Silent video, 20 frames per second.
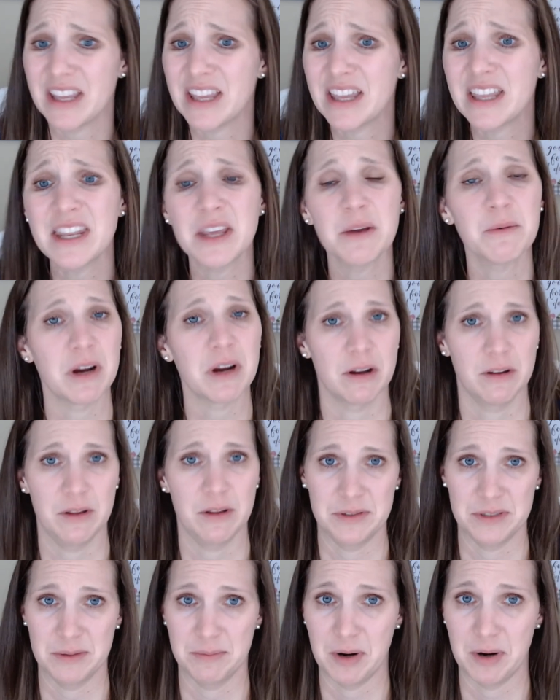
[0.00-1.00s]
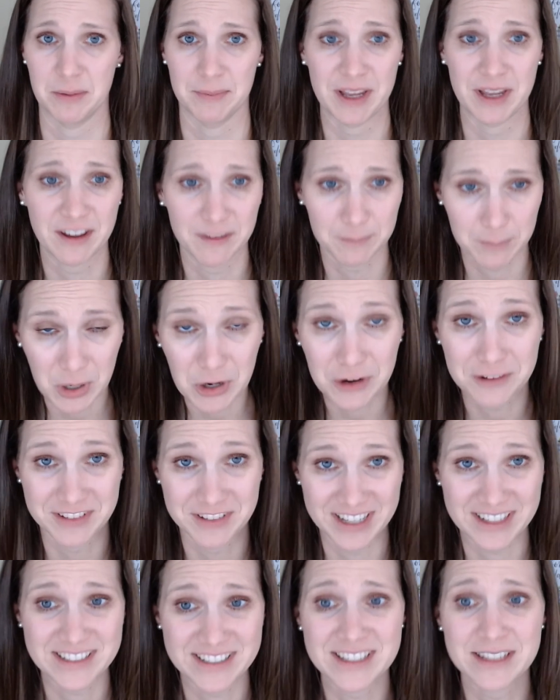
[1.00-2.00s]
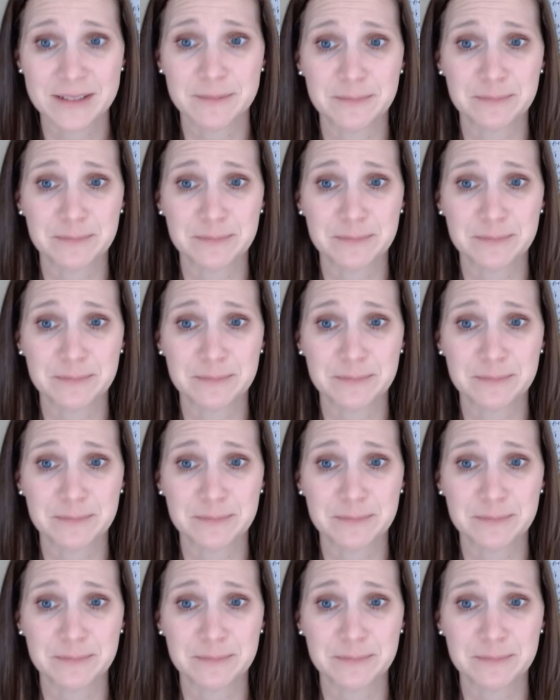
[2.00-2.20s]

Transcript: anywhere close to perfect,